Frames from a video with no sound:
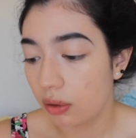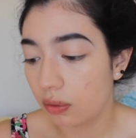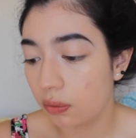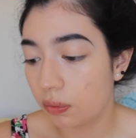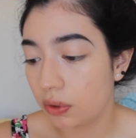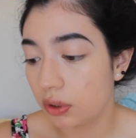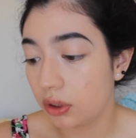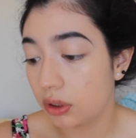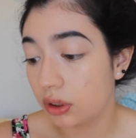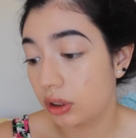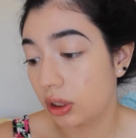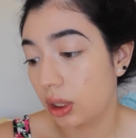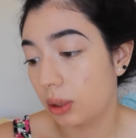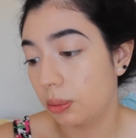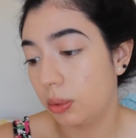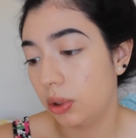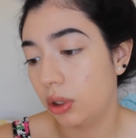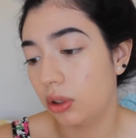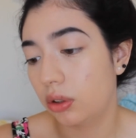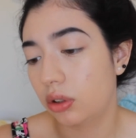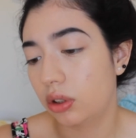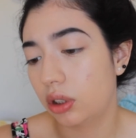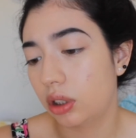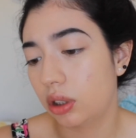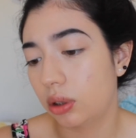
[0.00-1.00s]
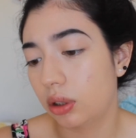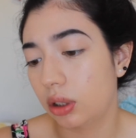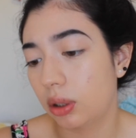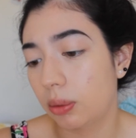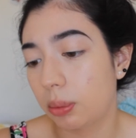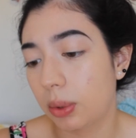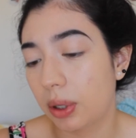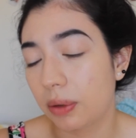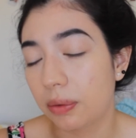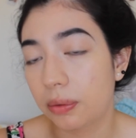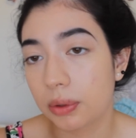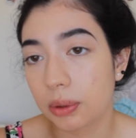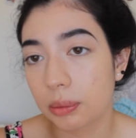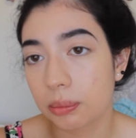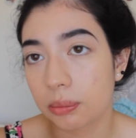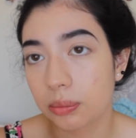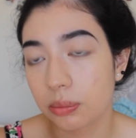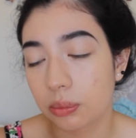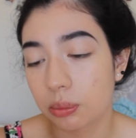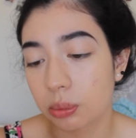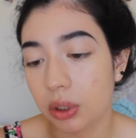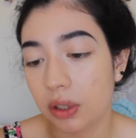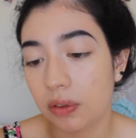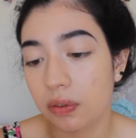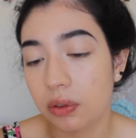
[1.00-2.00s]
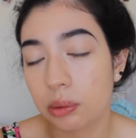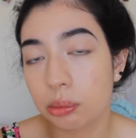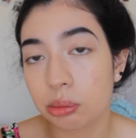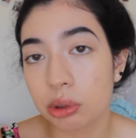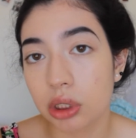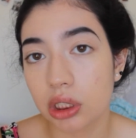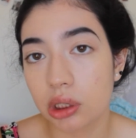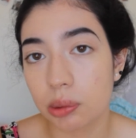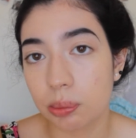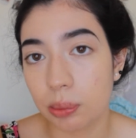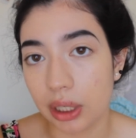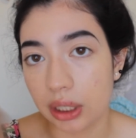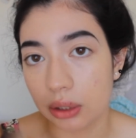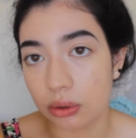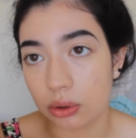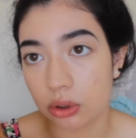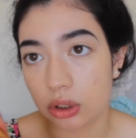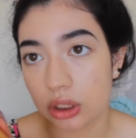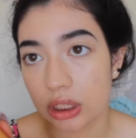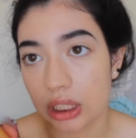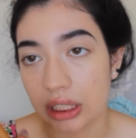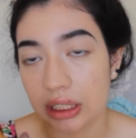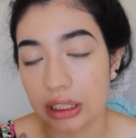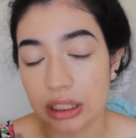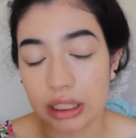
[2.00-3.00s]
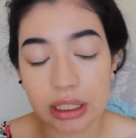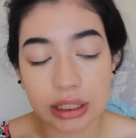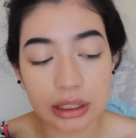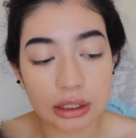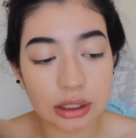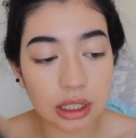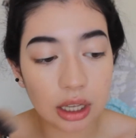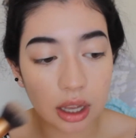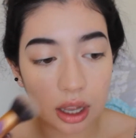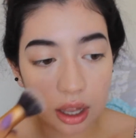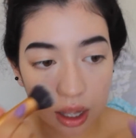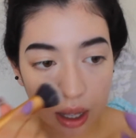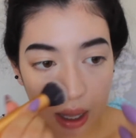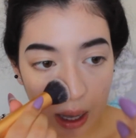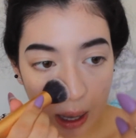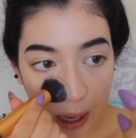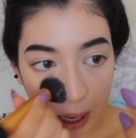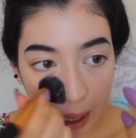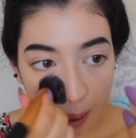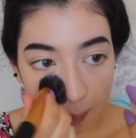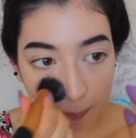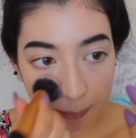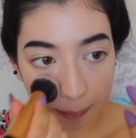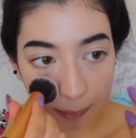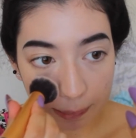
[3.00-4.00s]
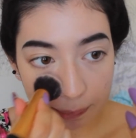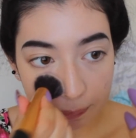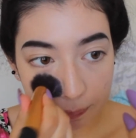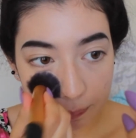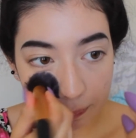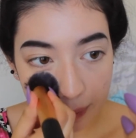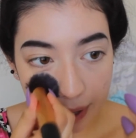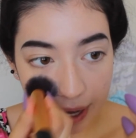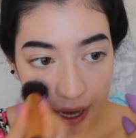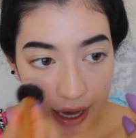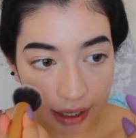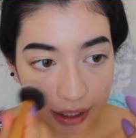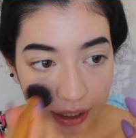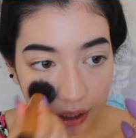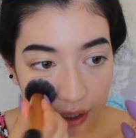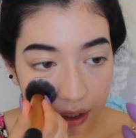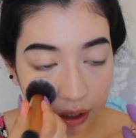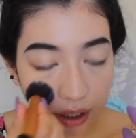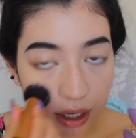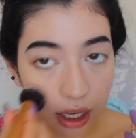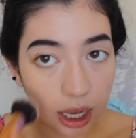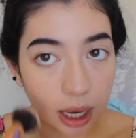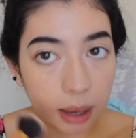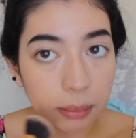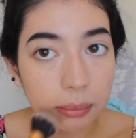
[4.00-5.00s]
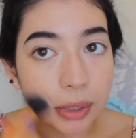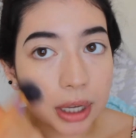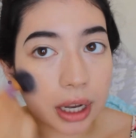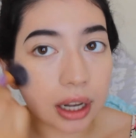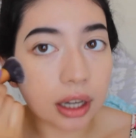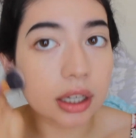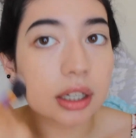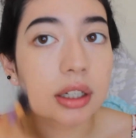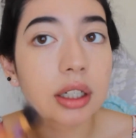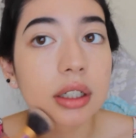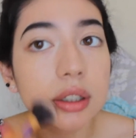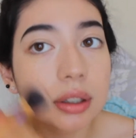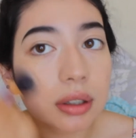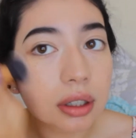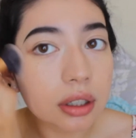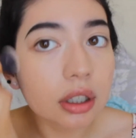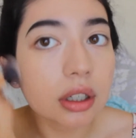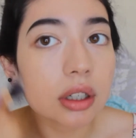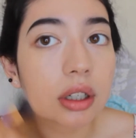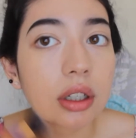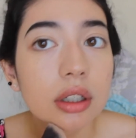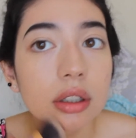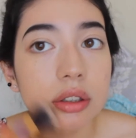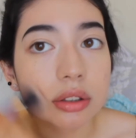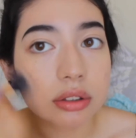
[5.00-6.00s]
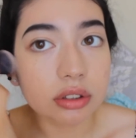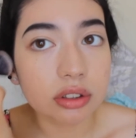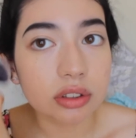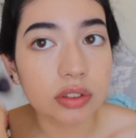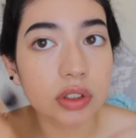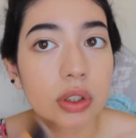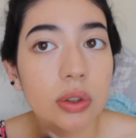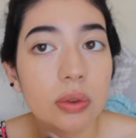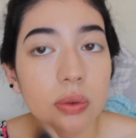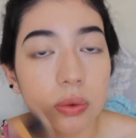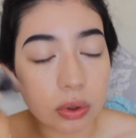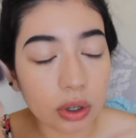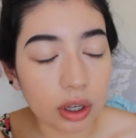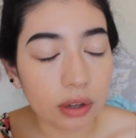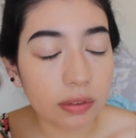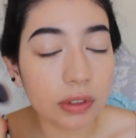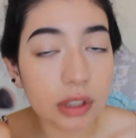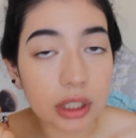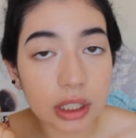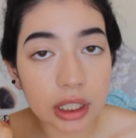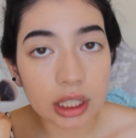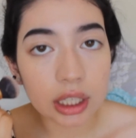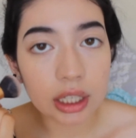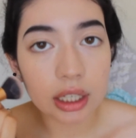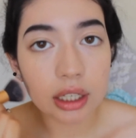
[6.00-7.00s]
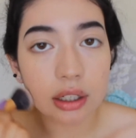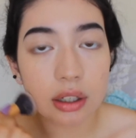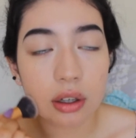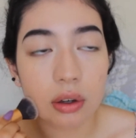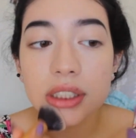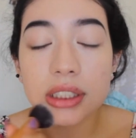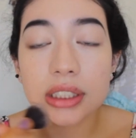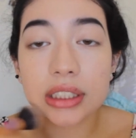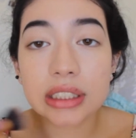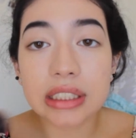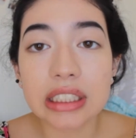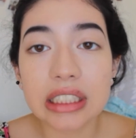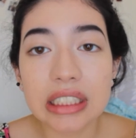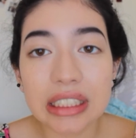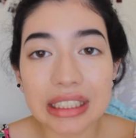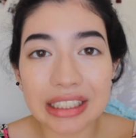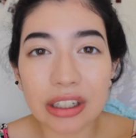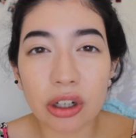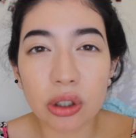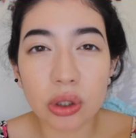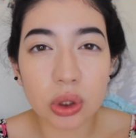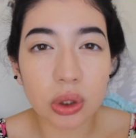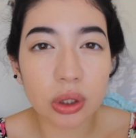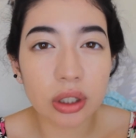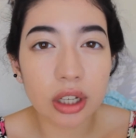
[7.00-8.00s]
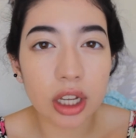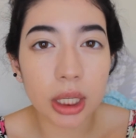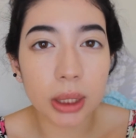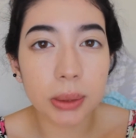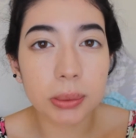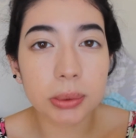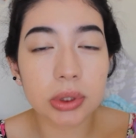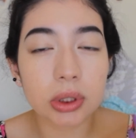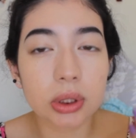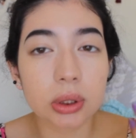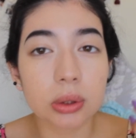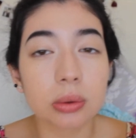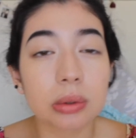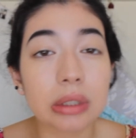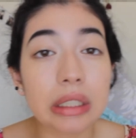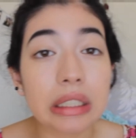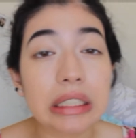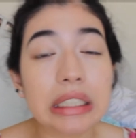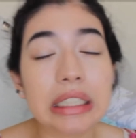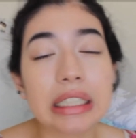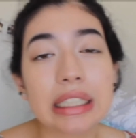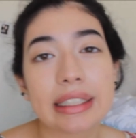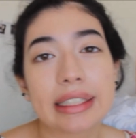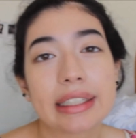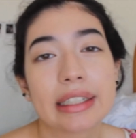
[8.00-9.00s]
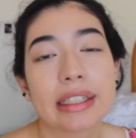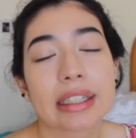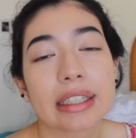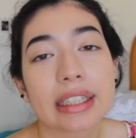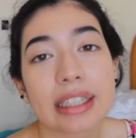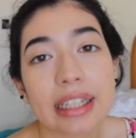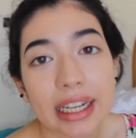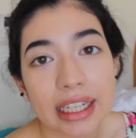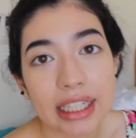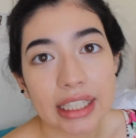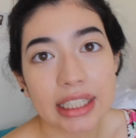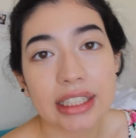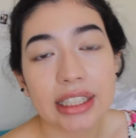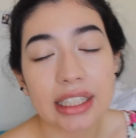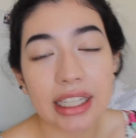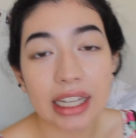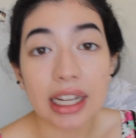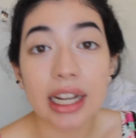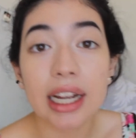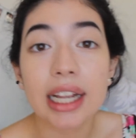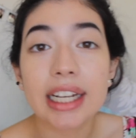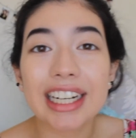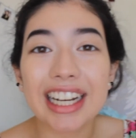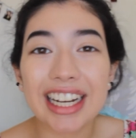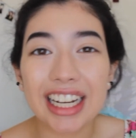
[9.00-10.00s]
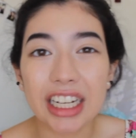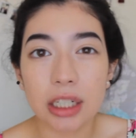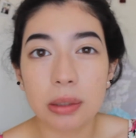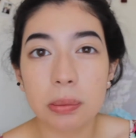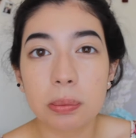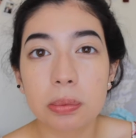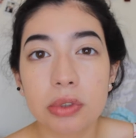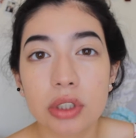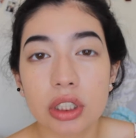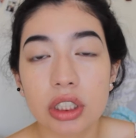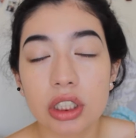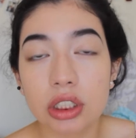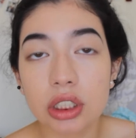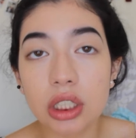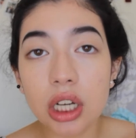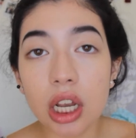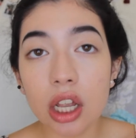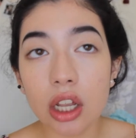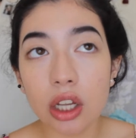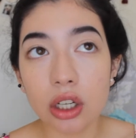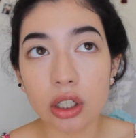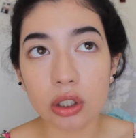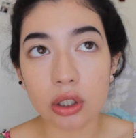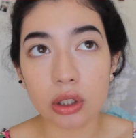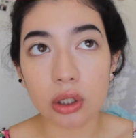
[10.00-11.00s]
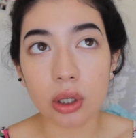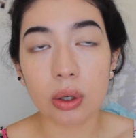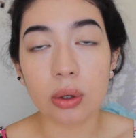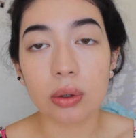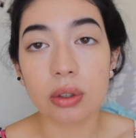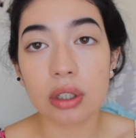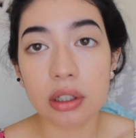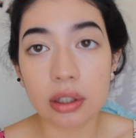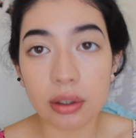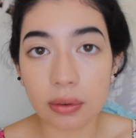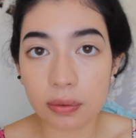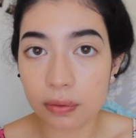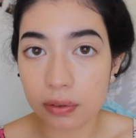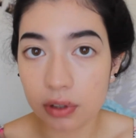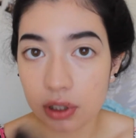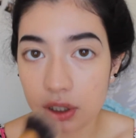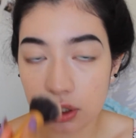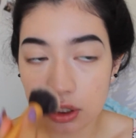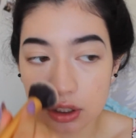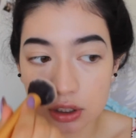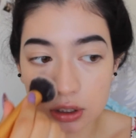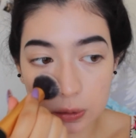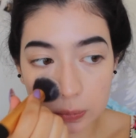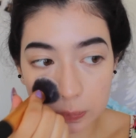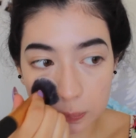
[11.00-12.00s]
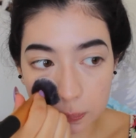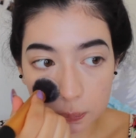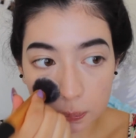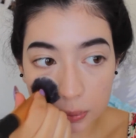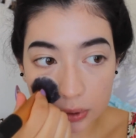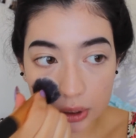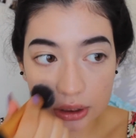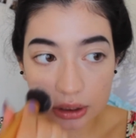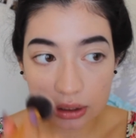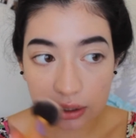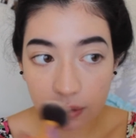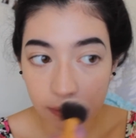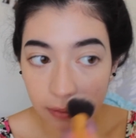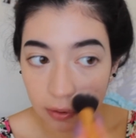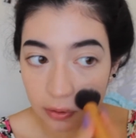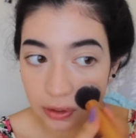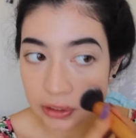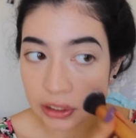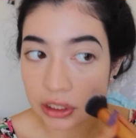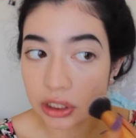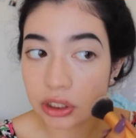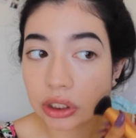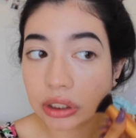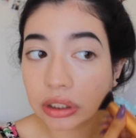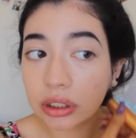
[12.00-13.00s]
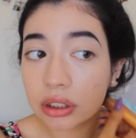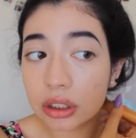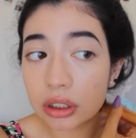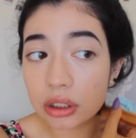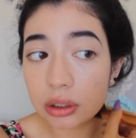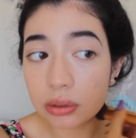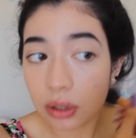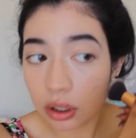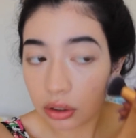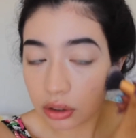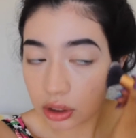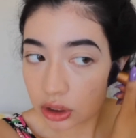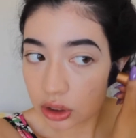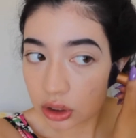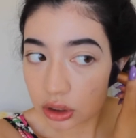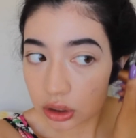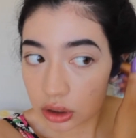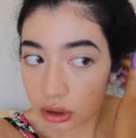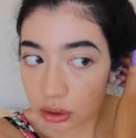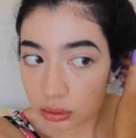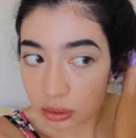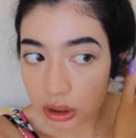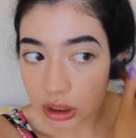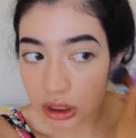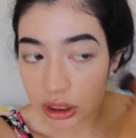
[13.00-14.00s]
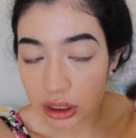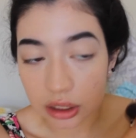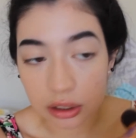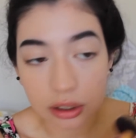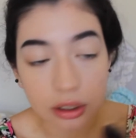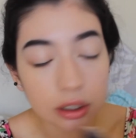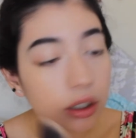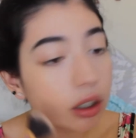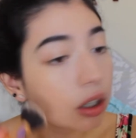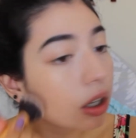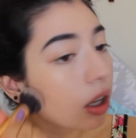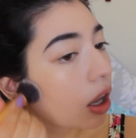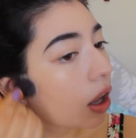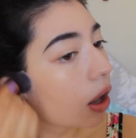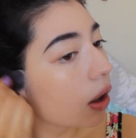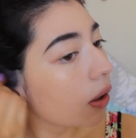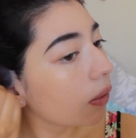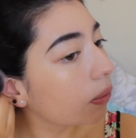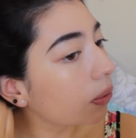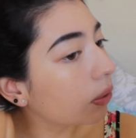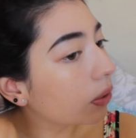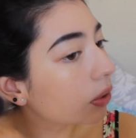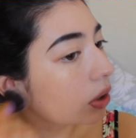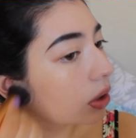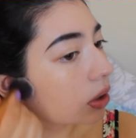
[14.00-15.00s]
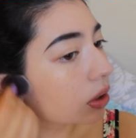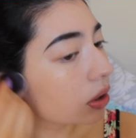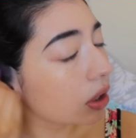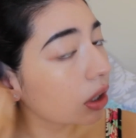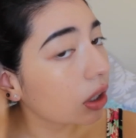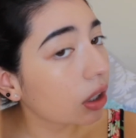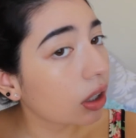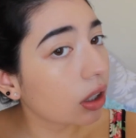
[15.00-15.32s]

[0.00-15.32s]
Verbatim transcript: first I'm using the buffing buffing brush by Real Techniques. I pat it. I'm not rubbing it. This also helps to really get that airbrush glowy finish. Plus the foundation. This foundation is really good for.